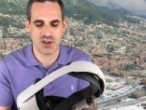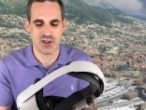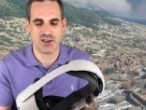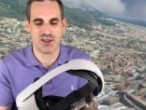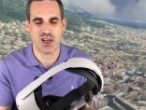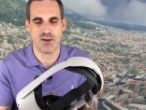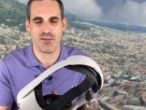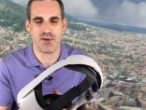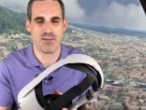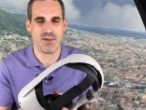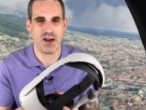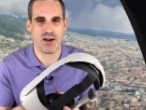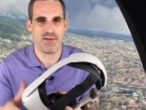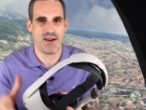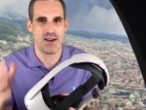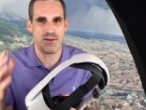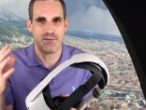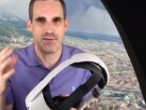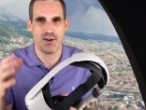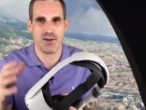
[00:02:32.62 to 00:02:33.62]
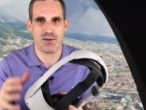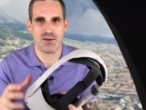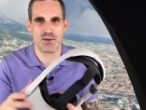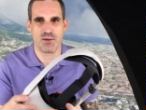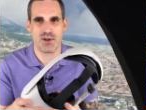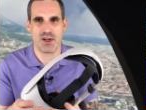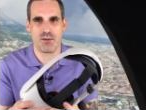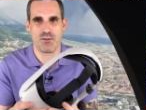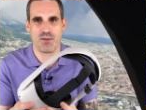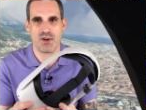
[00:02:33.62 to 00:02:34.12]
a separate pair of headphones
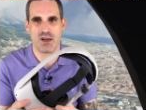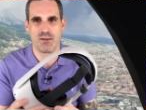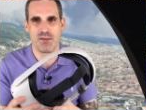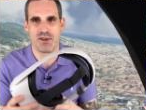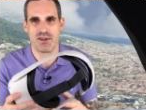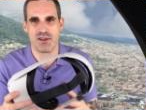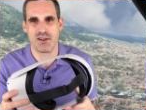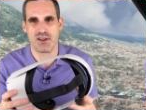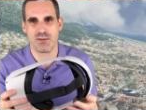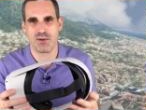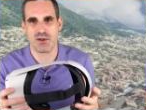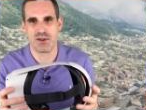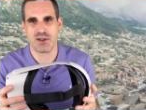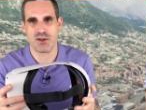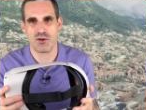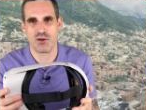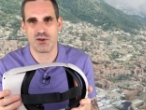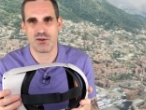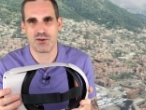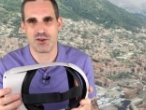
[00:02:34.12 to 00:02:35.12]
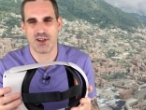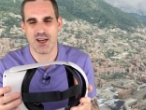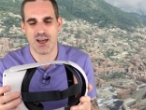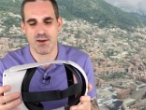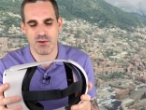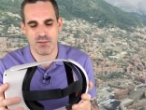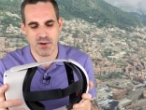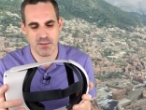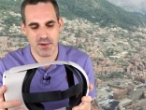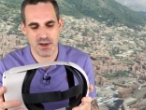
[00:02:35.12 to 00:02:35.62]
when I'm listening to music or
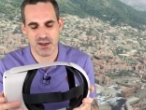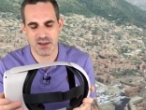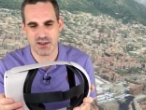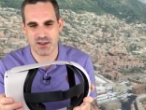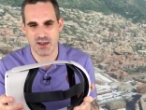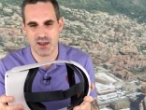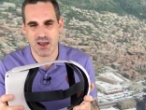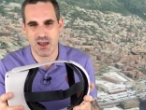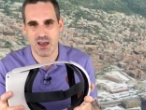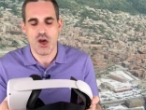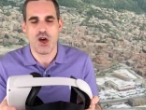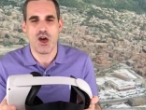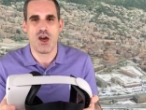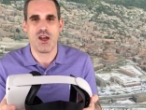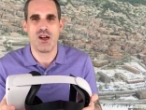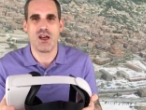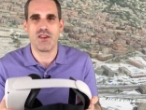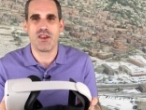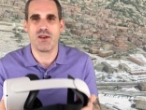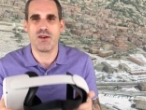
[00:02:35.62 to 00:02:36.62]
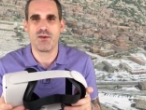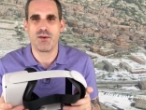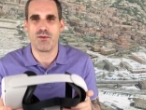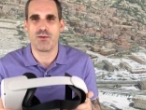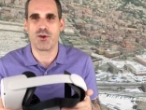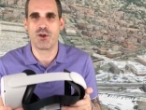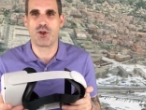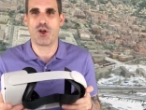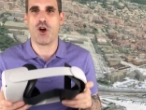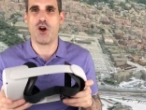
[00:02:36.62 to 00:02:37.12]
chatting with my mates. Another
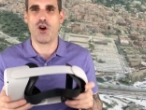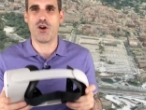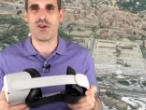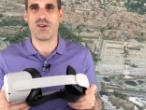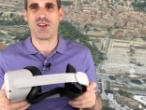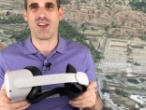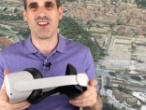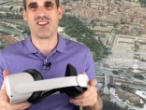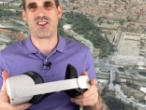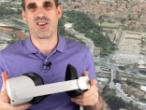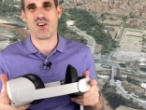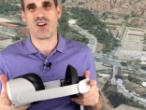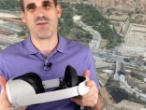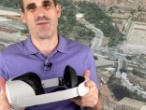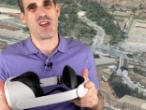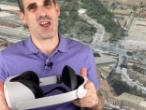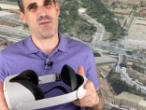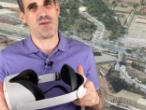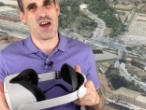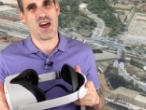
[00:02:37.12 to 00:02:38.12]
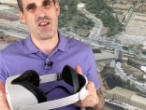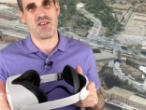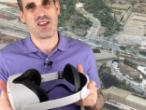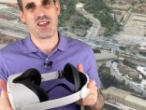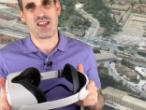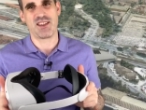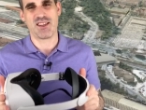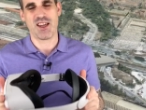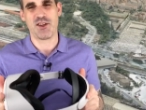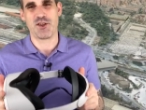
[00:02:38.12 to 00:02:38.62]
con is got to be about the
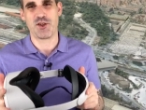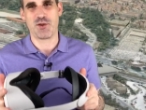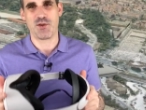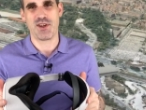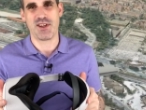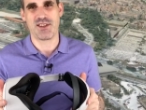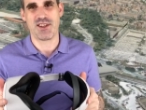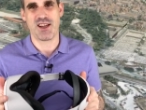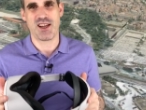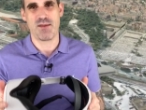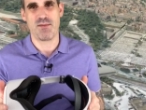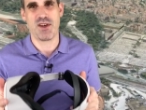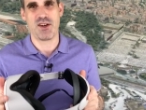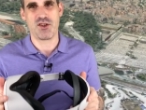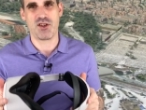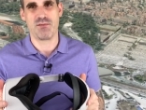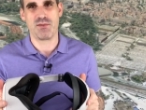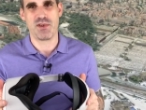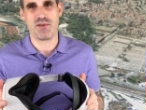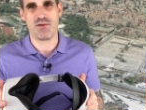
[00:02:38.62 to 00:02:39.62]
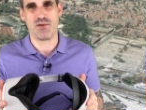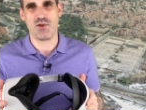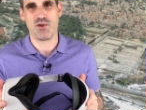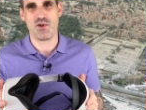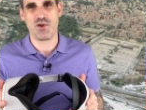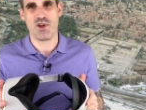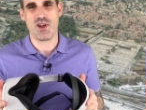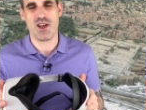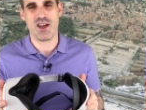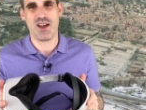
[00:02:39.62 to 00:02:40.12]
accessories, like I mentioned
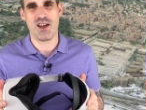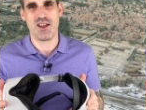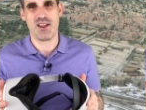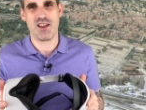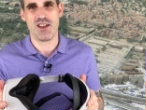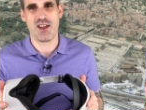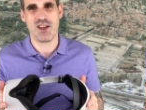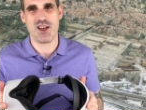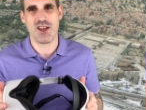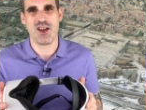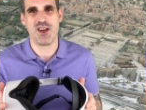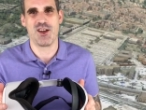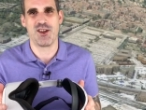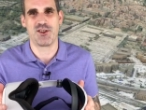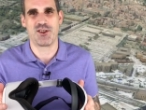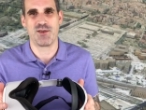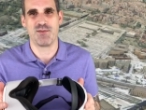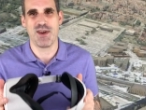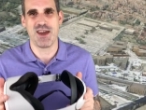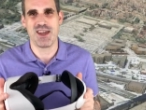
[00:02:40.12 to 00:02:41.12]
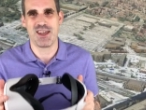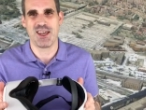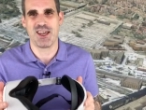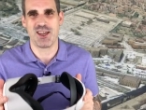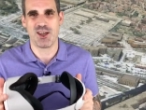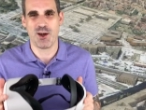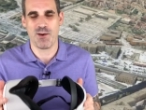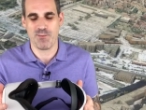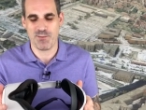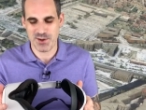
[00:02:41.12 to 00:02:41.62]
before, to make
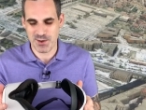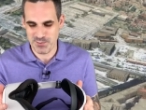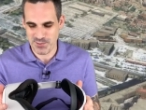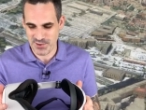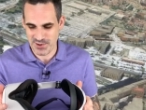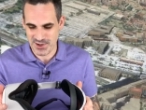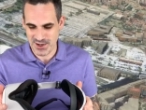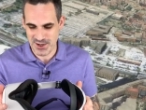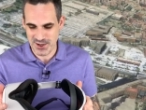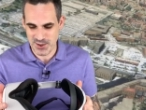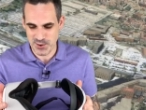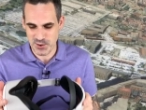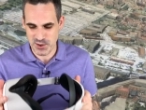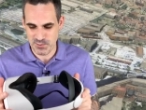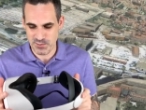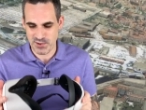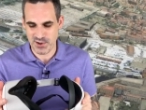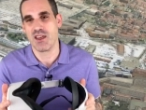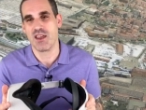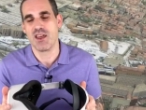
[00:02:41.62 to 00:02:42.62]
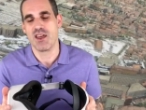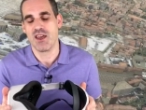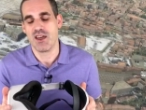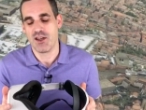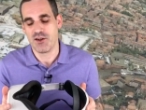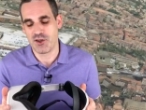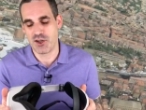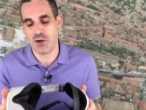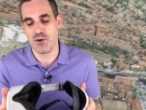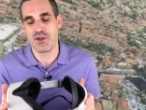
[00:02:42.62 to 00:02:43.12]
it comfortable and usable.
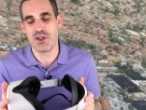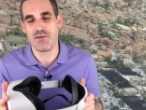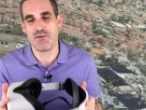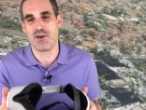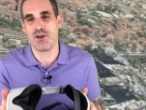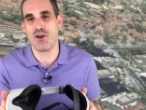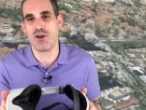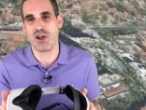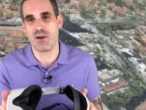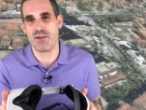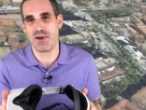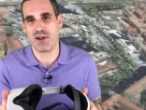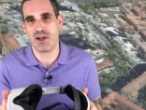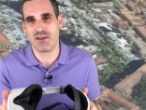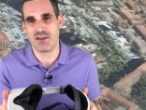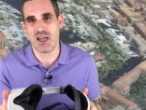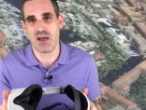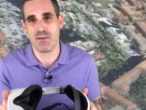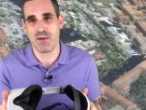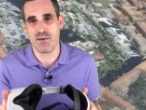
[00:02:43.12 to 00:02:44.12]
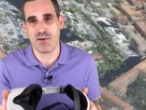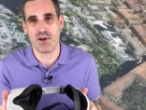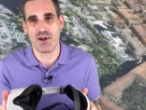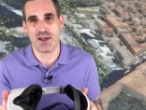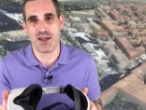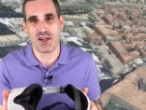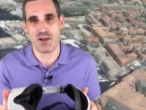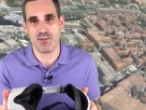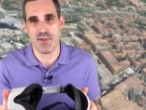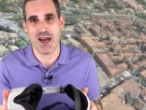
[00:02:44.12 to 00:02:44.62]
To use it for a longer period of time, you've got to
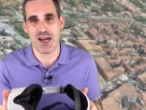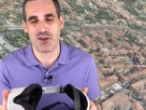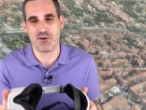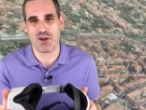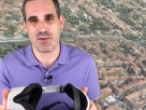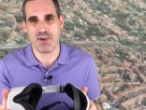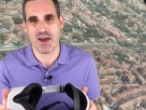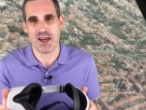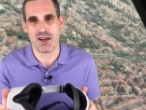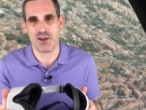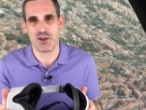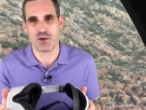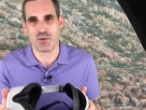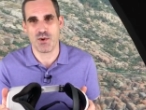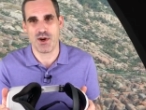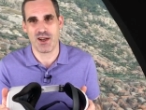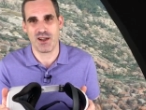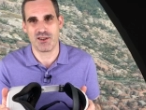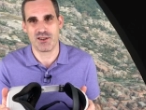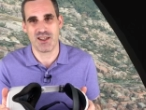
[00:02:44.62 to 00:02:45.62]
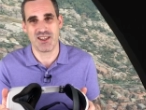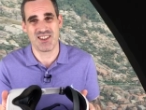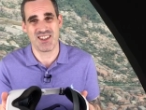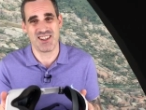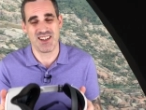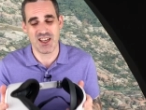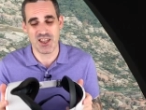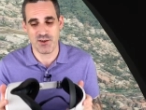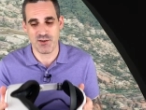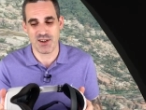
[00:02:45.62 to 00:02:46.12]
get a battery pack as well. So that's
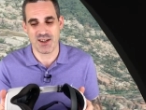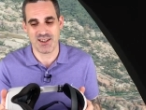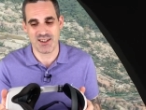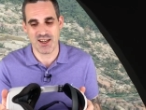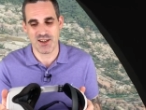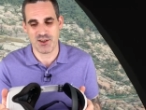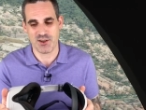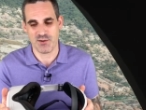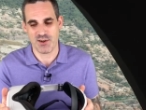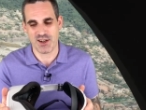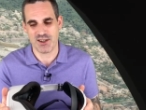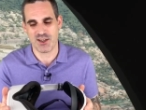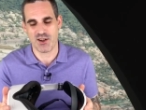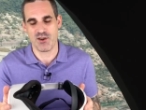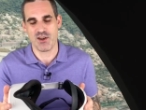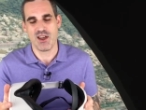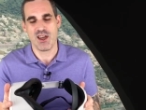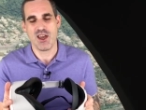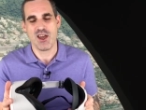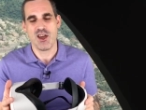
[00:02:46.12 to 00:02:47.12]
another accessory. So